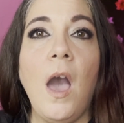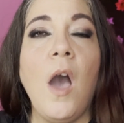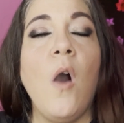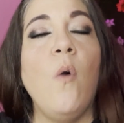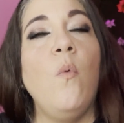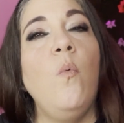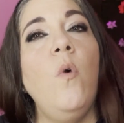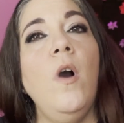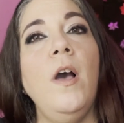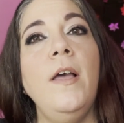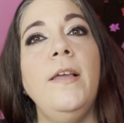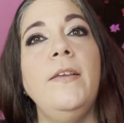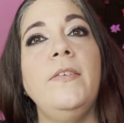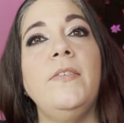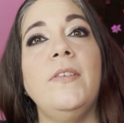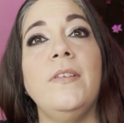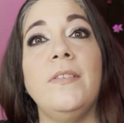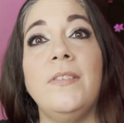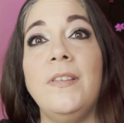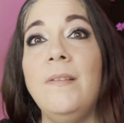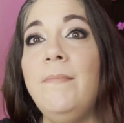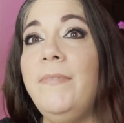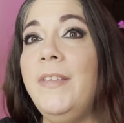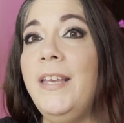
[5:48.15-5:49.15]
was
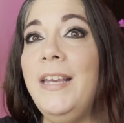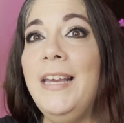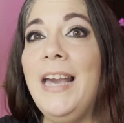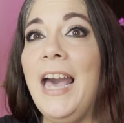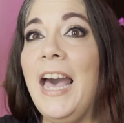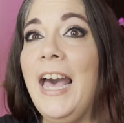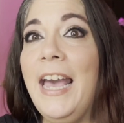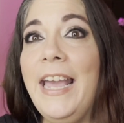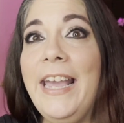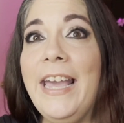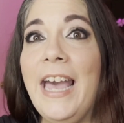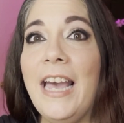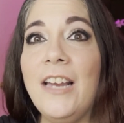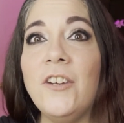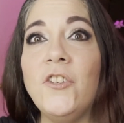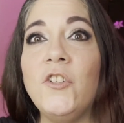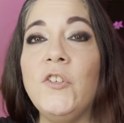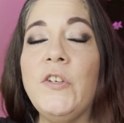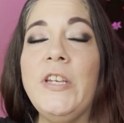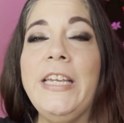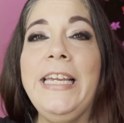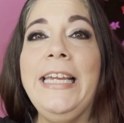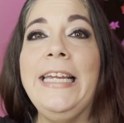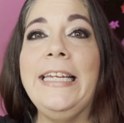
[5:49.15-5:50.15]
something I
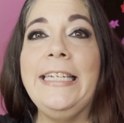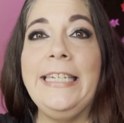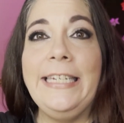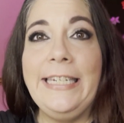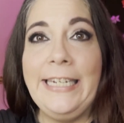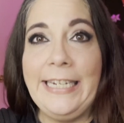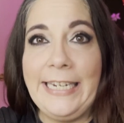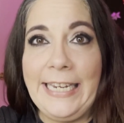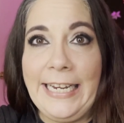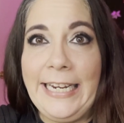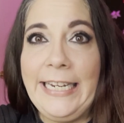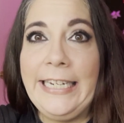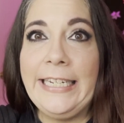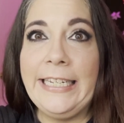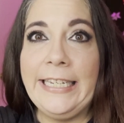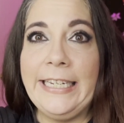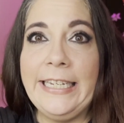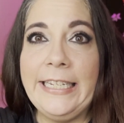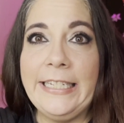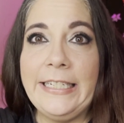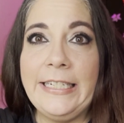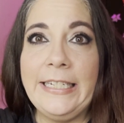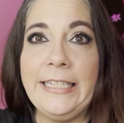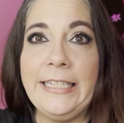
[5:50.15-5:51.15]
actually
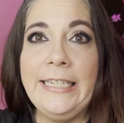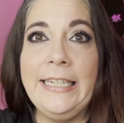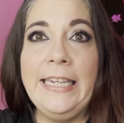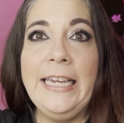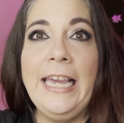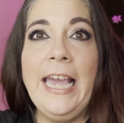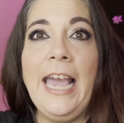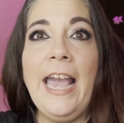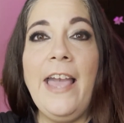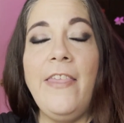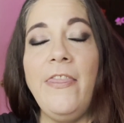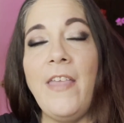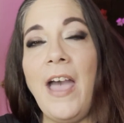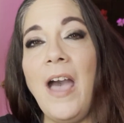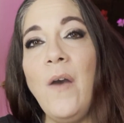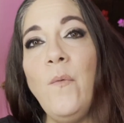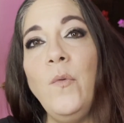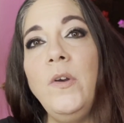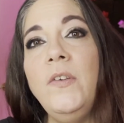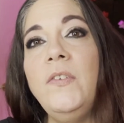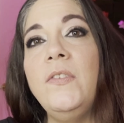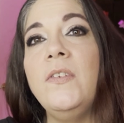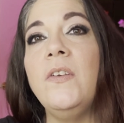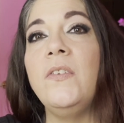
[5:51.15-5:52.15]
needed, and that
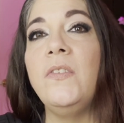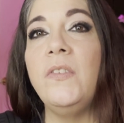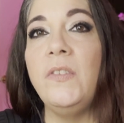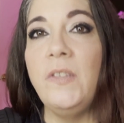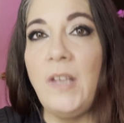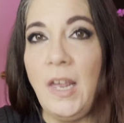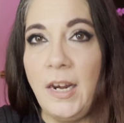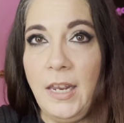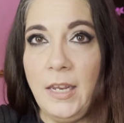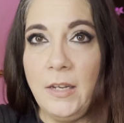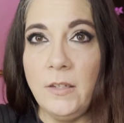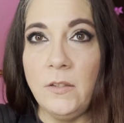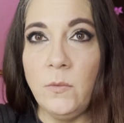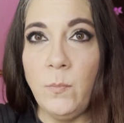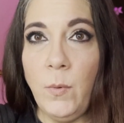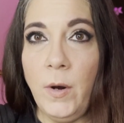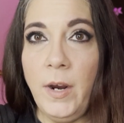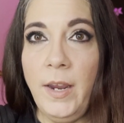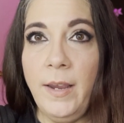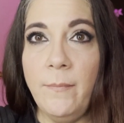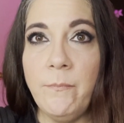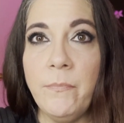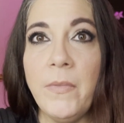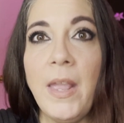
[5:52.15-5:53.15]
was setting
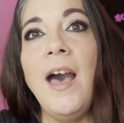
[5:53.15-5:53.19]
spray.